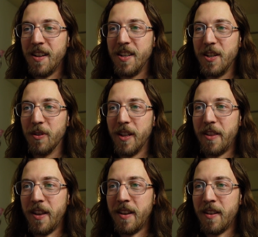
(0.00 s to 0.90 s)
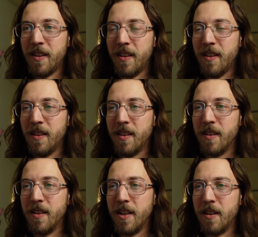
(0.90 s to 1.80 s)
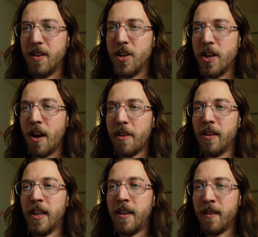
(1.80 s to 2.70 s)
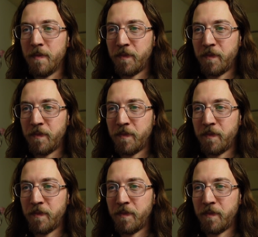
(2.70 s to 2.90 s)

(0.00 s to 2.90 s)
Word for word: Neolithid, ne Neophilid,